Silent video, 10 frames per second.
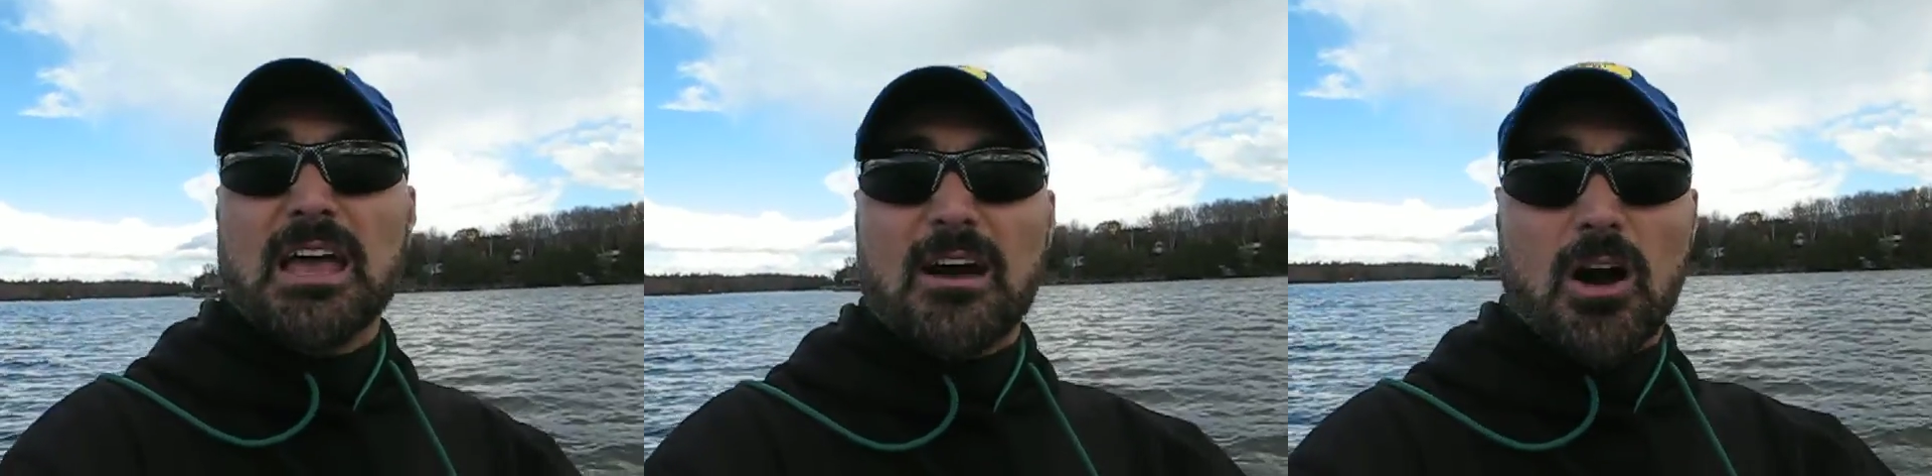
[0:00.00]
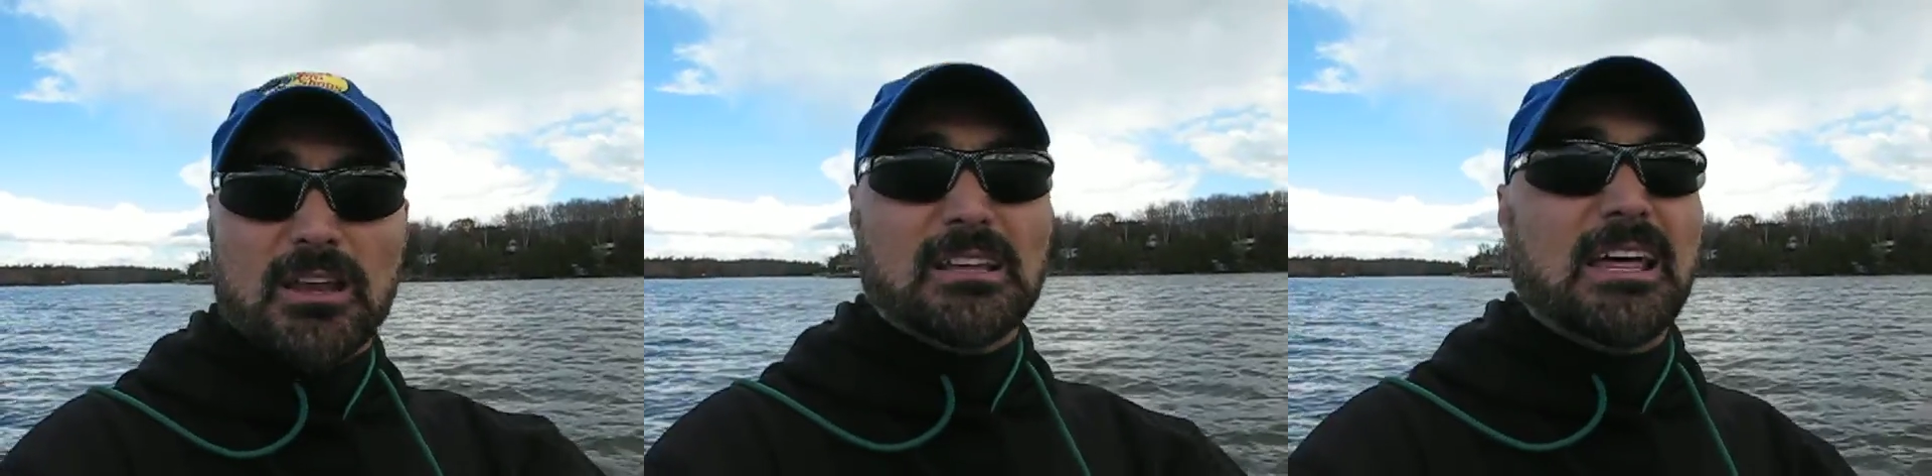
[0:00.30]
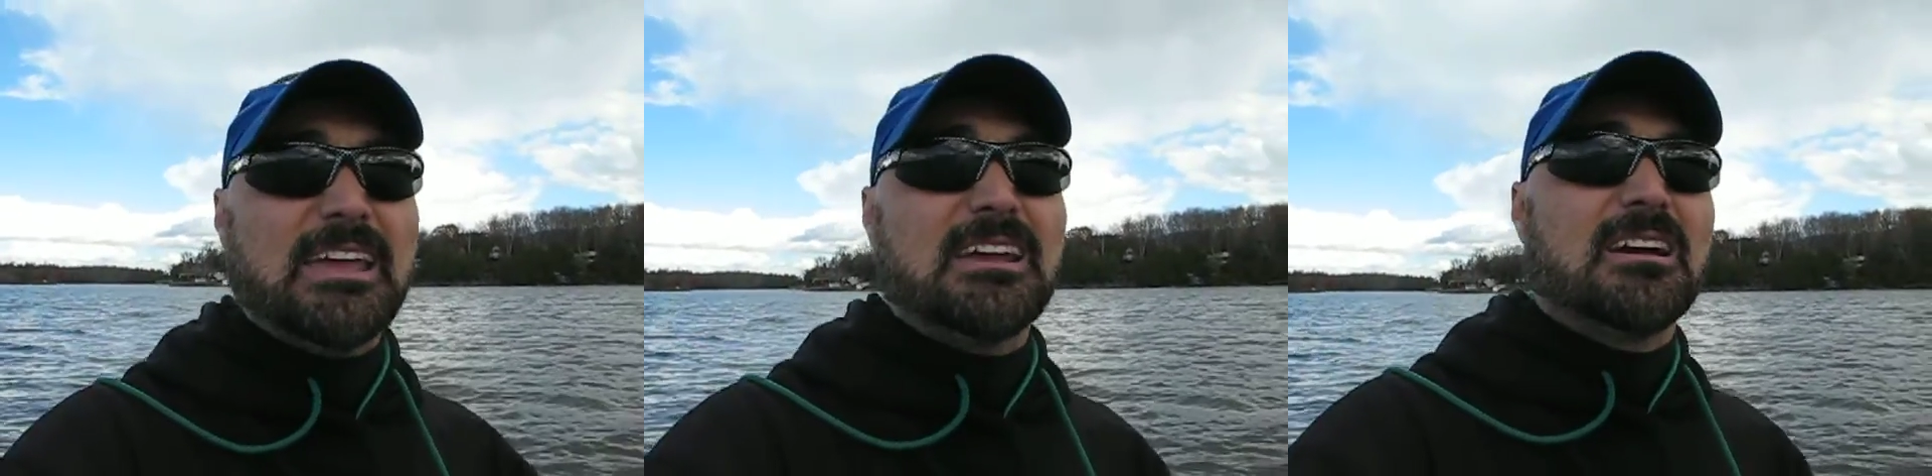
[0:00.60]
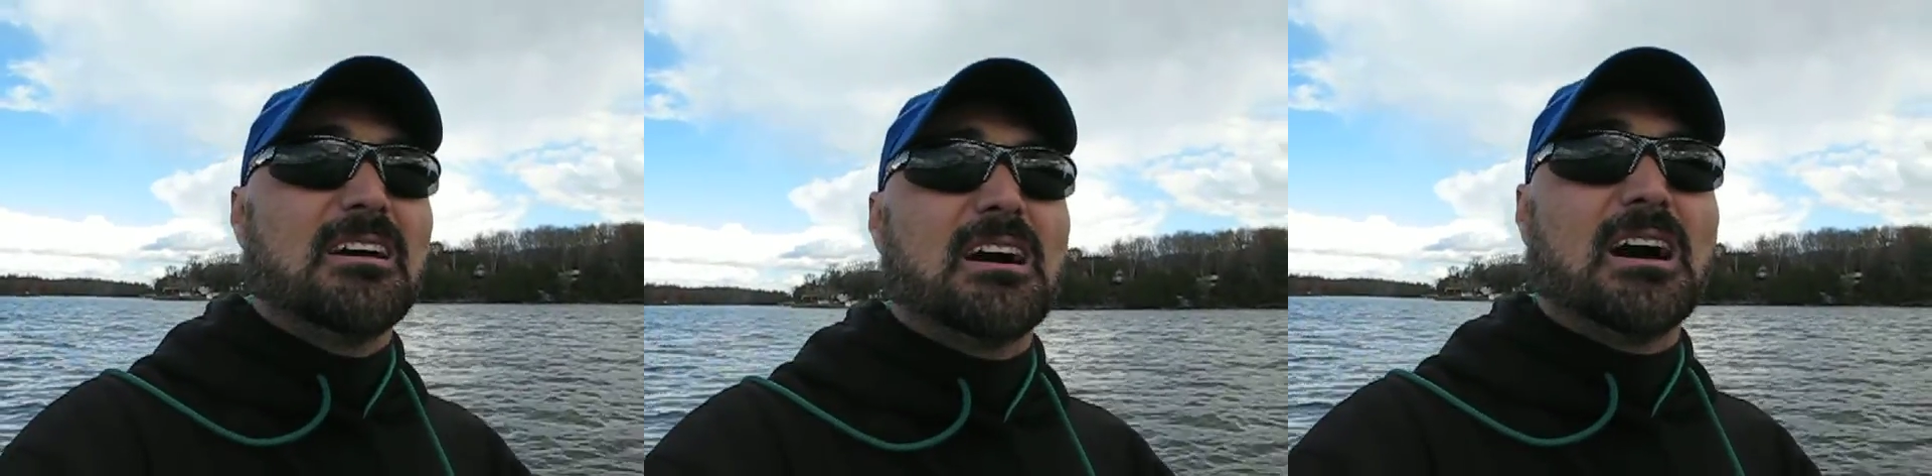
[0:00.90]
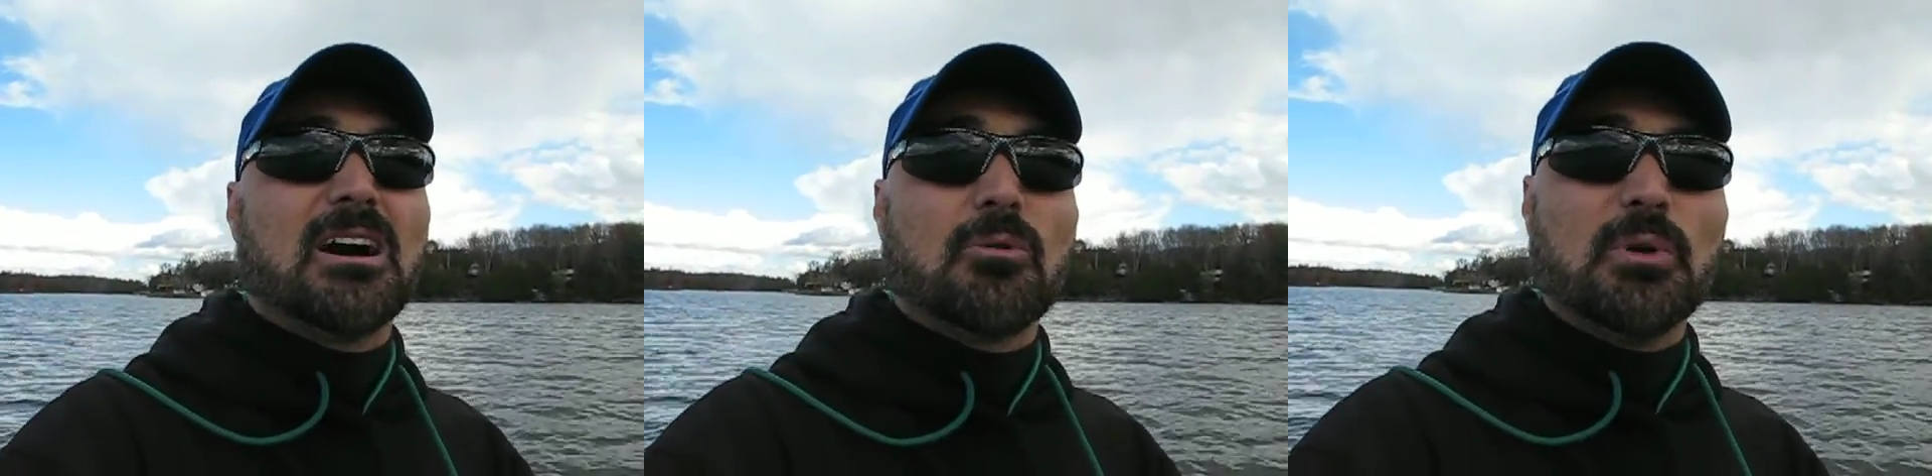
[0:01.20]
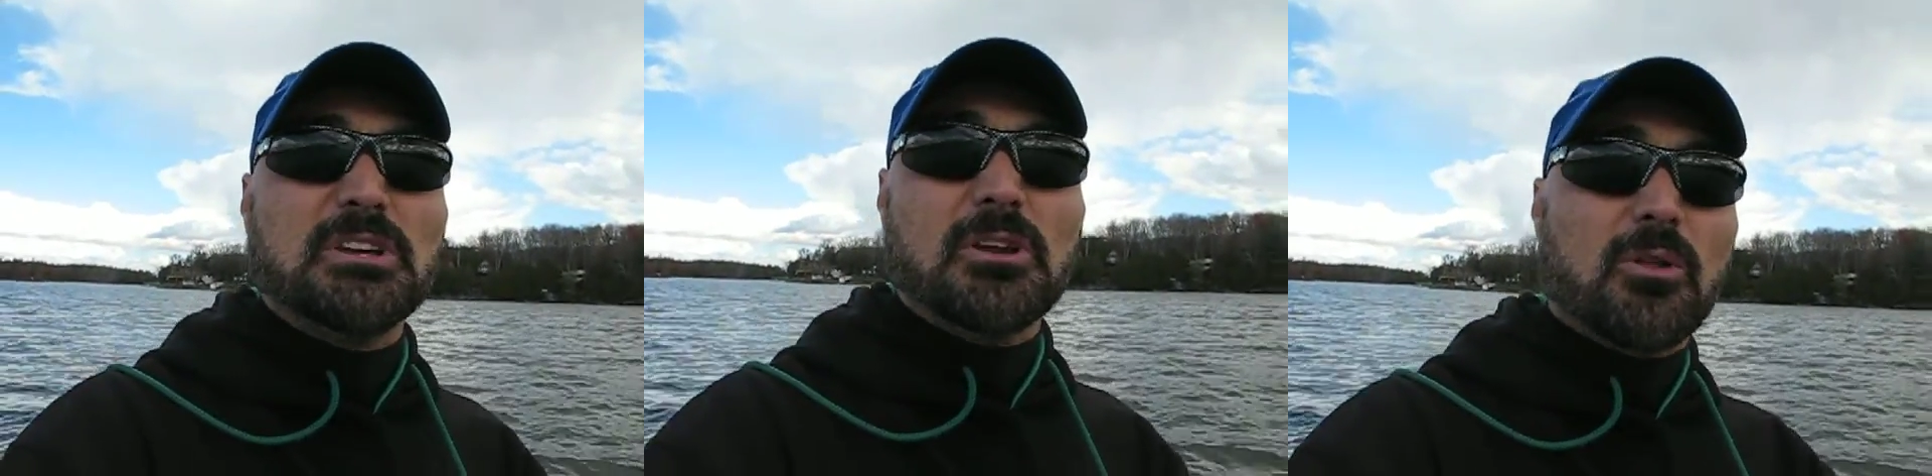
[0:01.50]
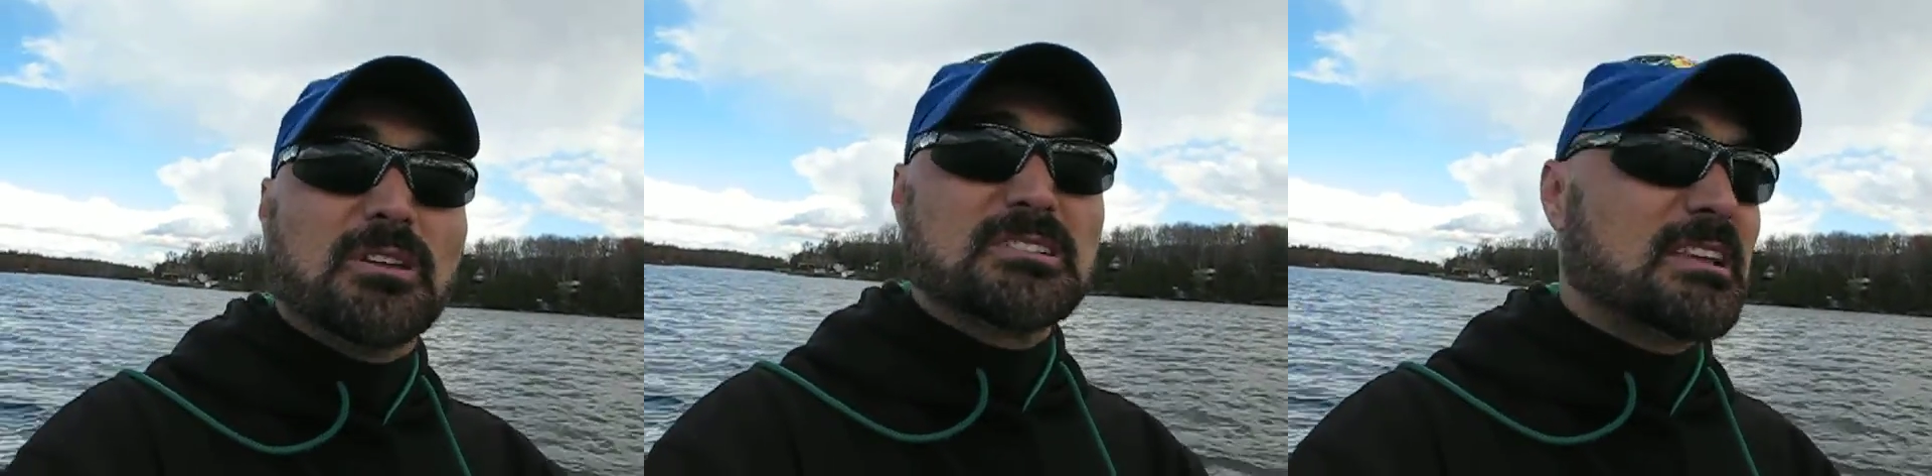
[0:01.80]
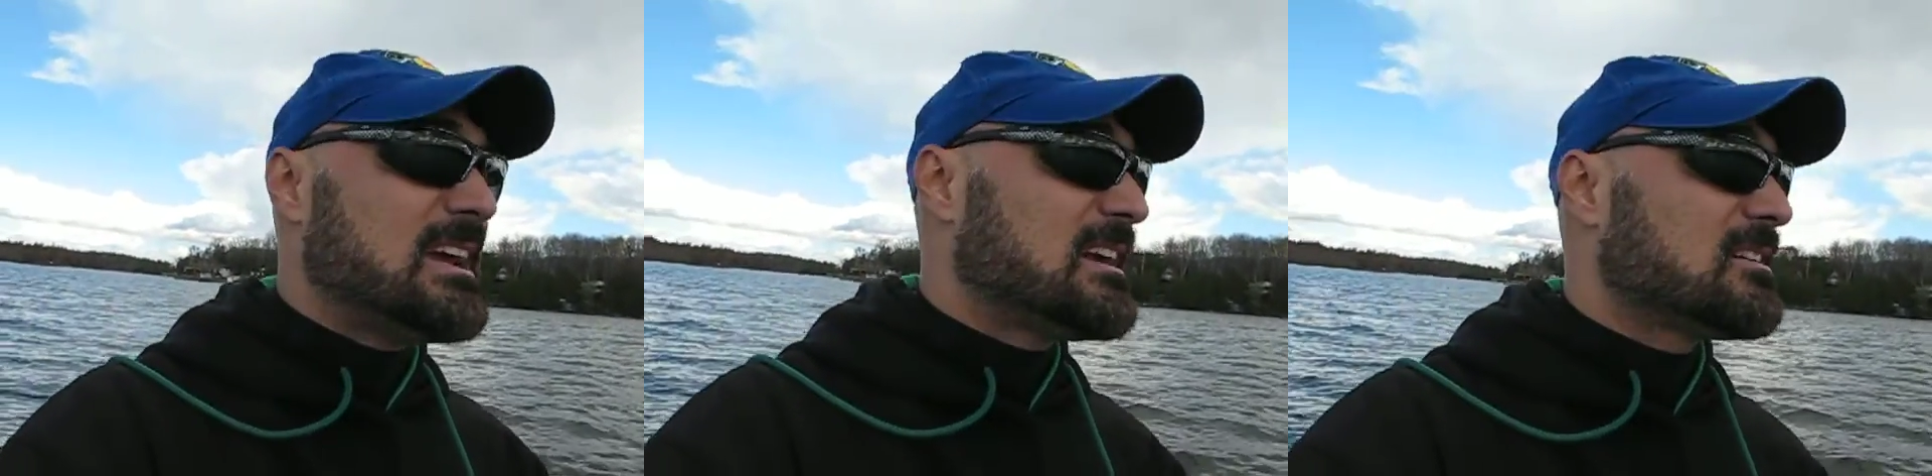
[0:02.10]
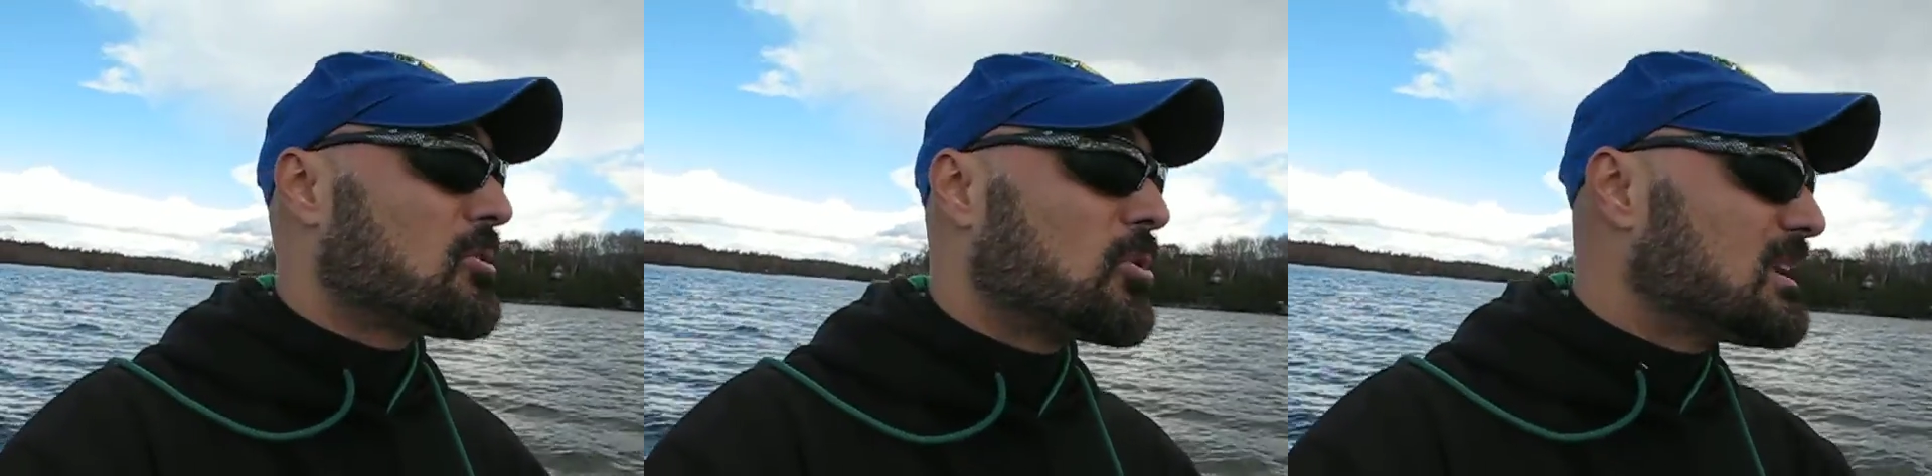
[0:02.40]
on a lake. When you know this lake, or a